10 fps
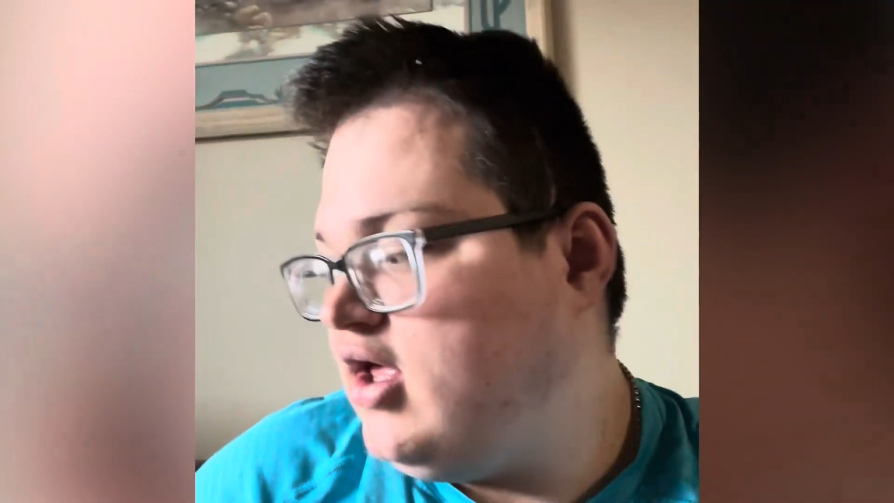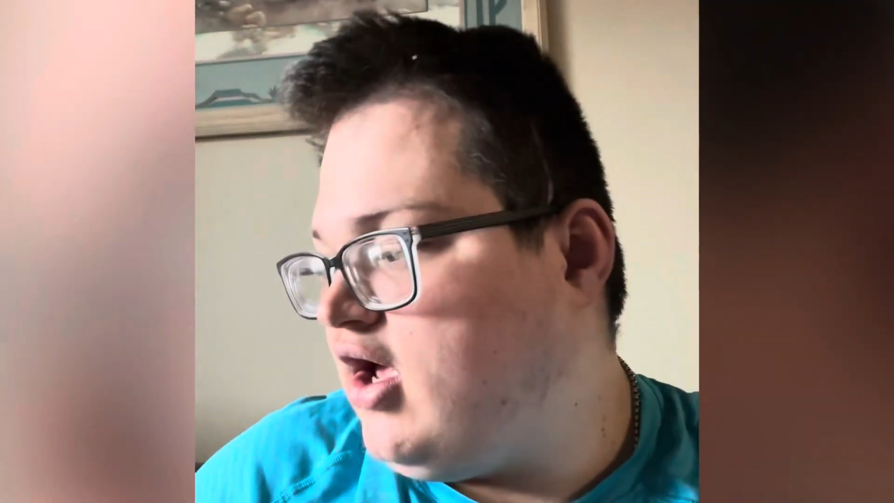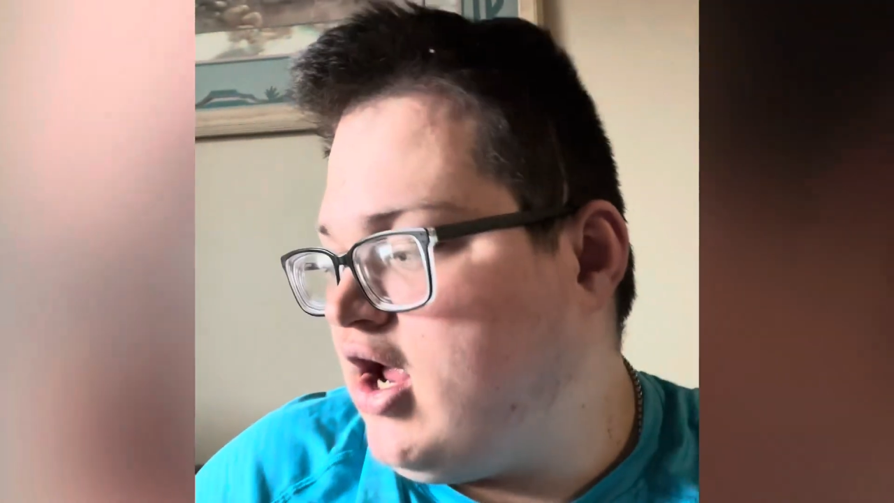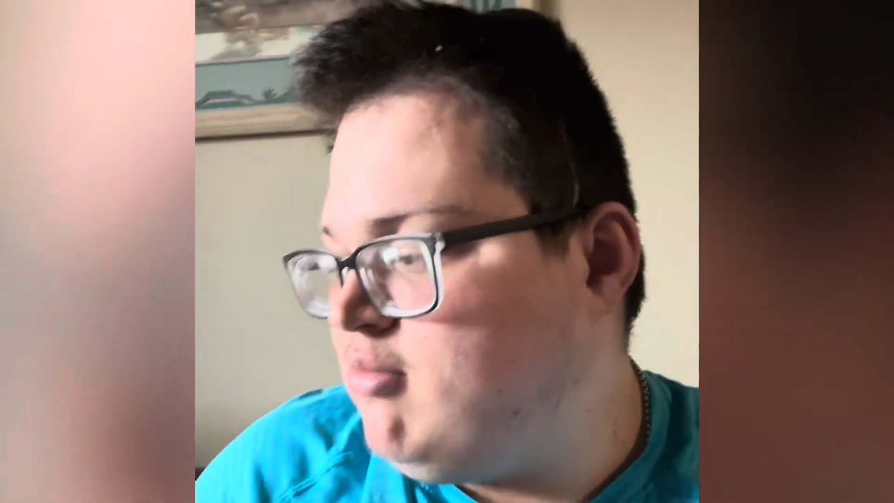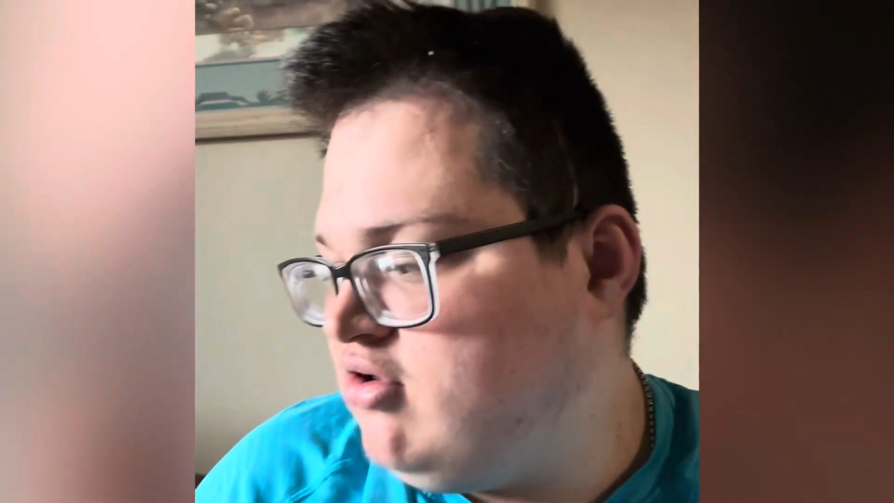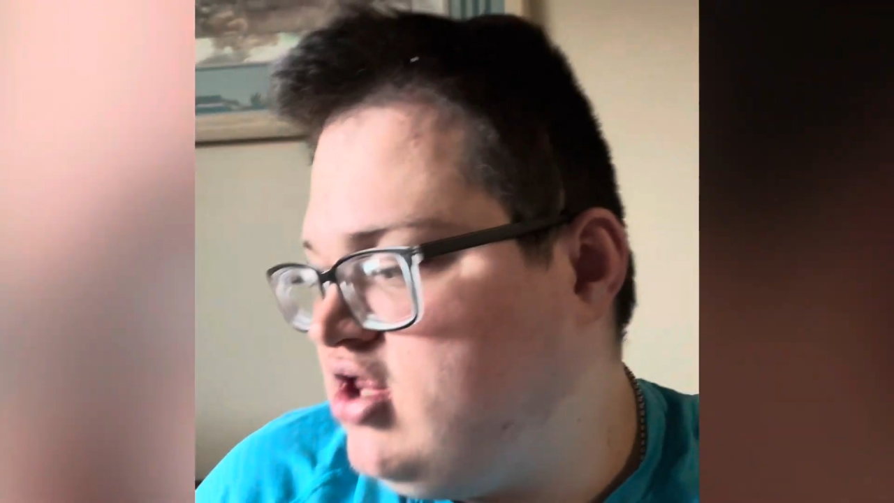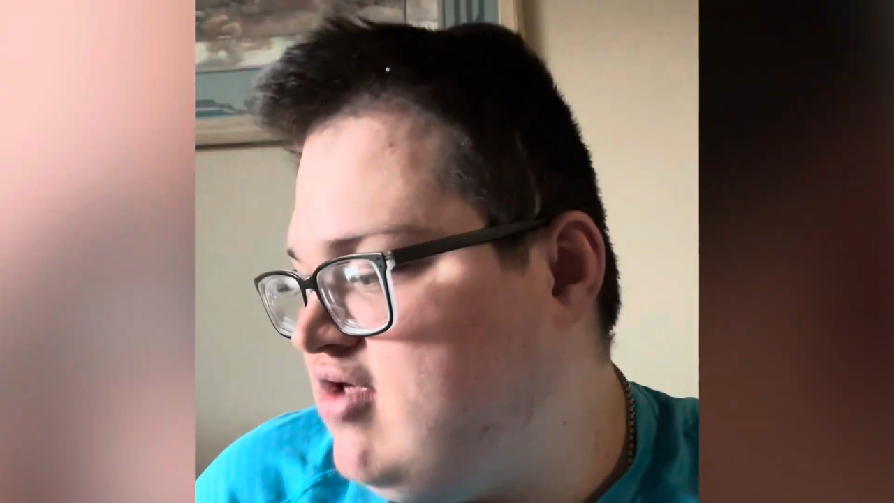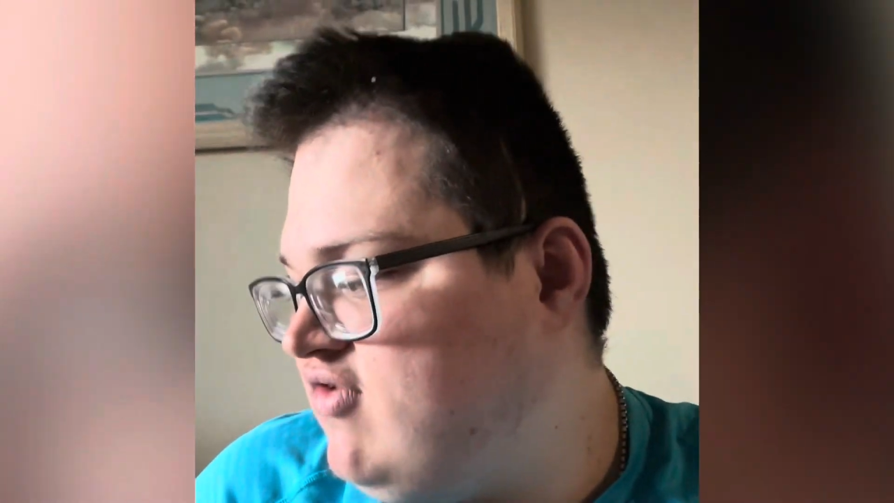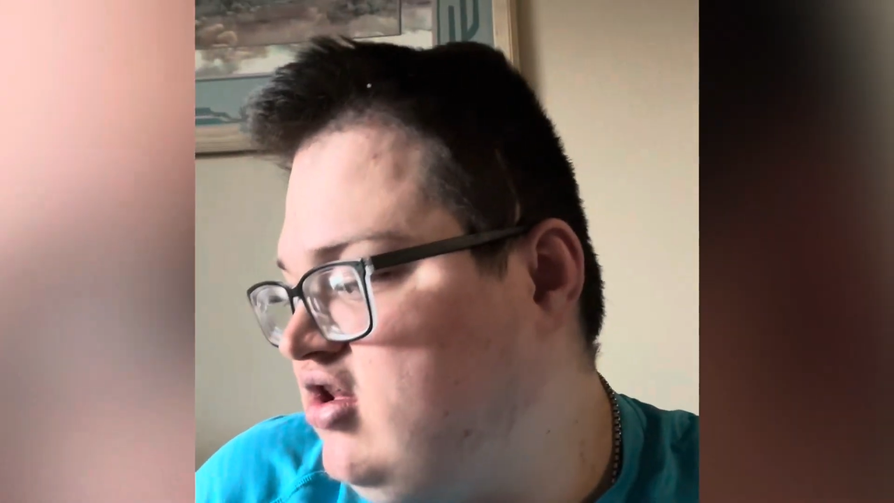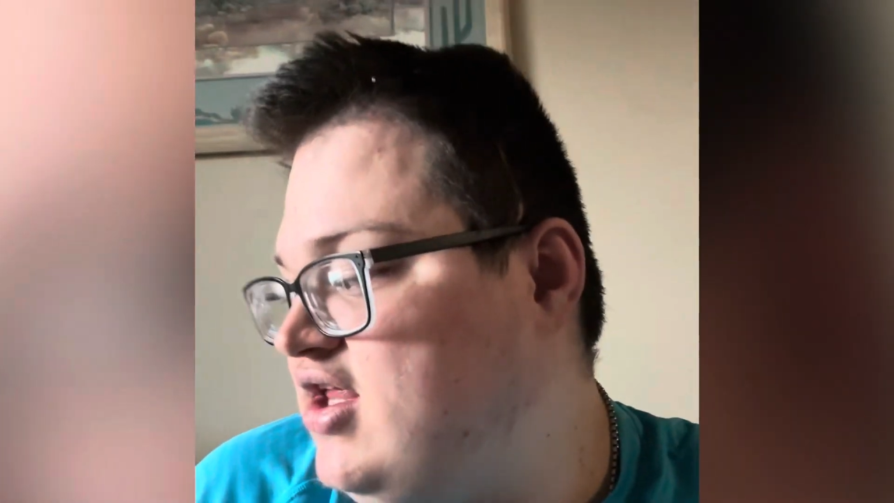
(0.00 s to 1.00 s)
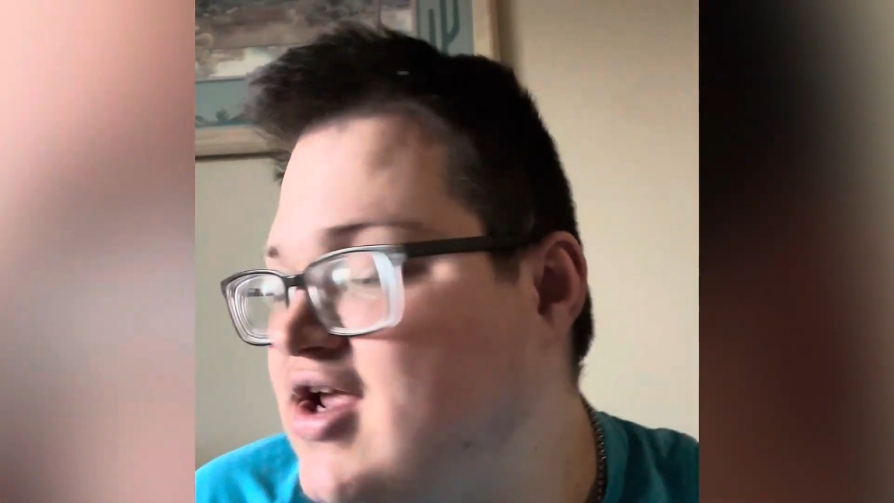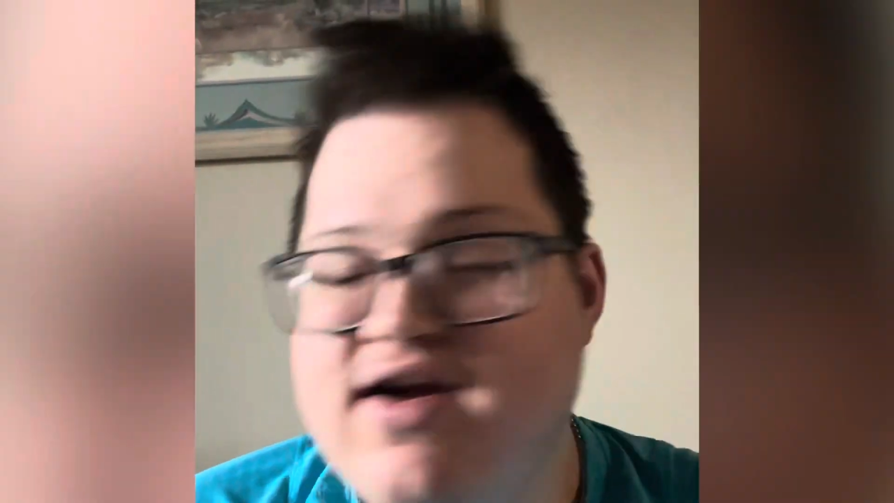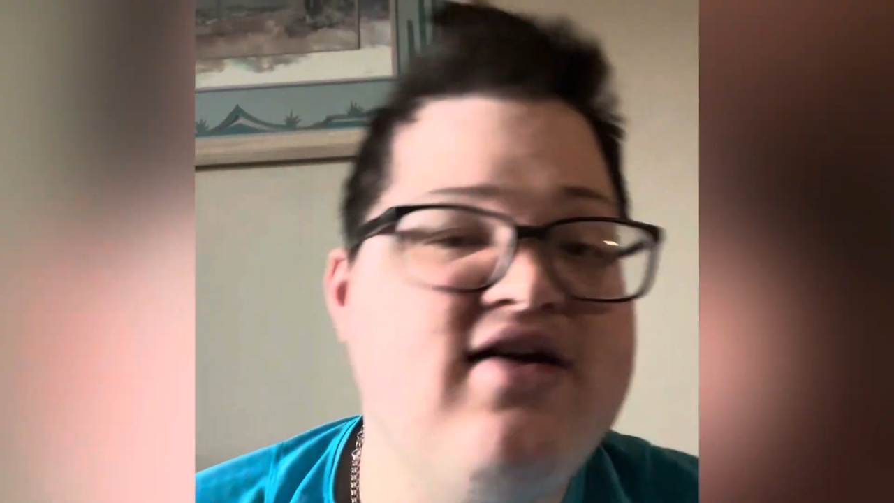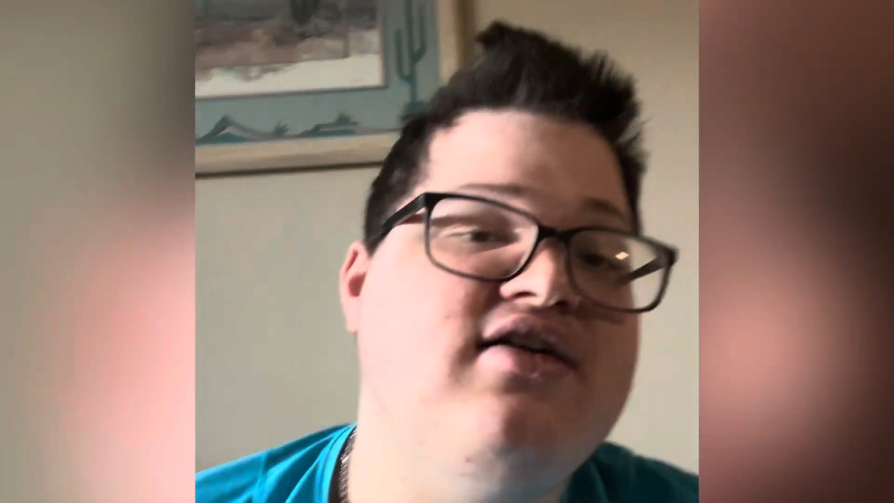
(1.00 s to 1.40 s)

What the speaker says: I will leave a link